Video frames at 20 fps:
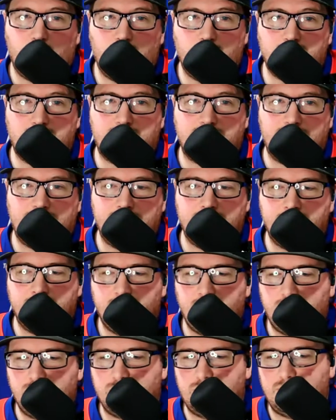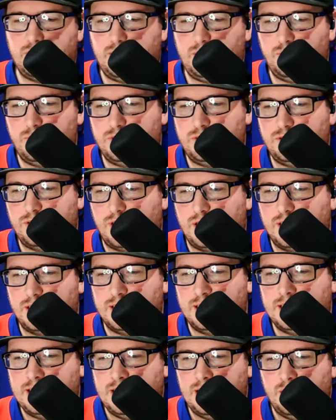see. We try
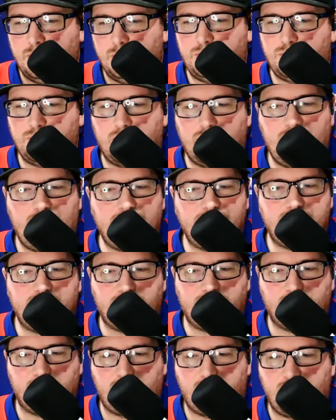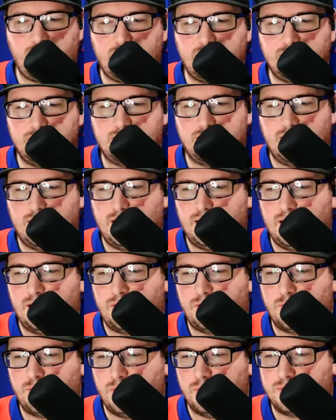to have different things
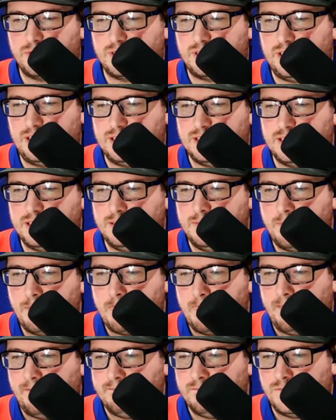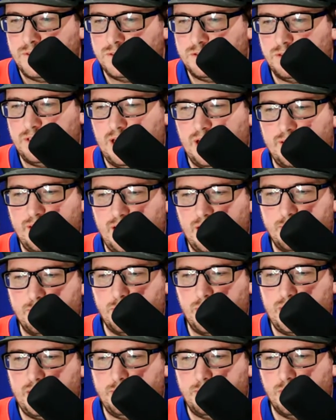throughout the season. So yeah, they had
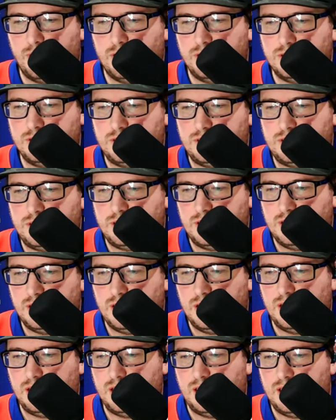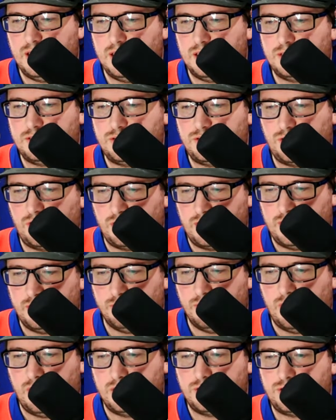Brady Burns, Charlie
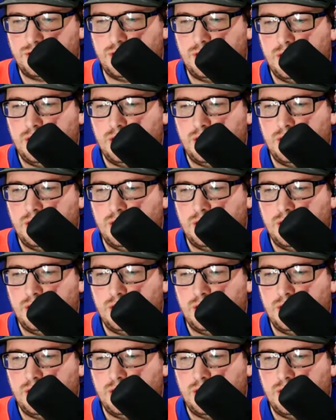DeRoche,